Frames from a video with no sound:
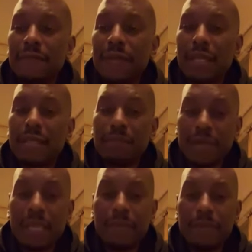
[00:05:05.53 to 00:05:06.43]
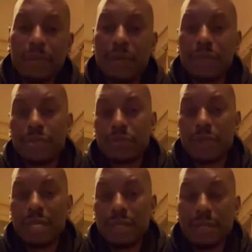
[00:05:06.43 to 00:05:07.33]
of the fact that Baby Boy was
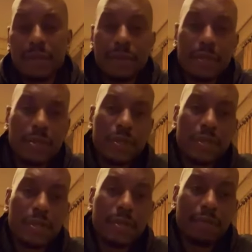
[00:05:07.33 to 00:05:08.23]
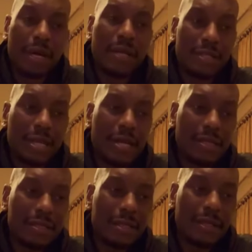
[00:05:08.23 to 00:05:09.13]
written by
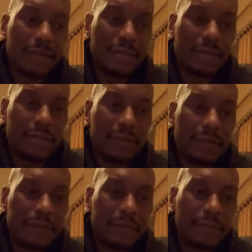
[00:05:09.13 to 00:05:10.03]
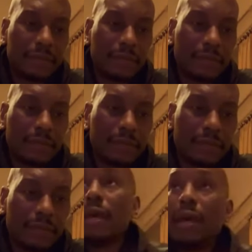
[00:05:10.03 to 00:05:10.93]
John Singleton.
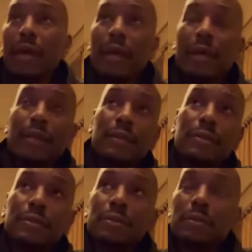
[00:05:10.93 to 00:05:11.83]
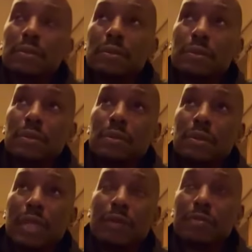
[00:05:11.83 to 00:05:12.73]
And
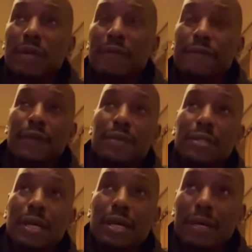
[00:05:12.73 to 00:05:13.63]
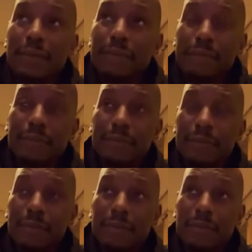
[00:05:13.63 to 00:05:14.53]
it was my first time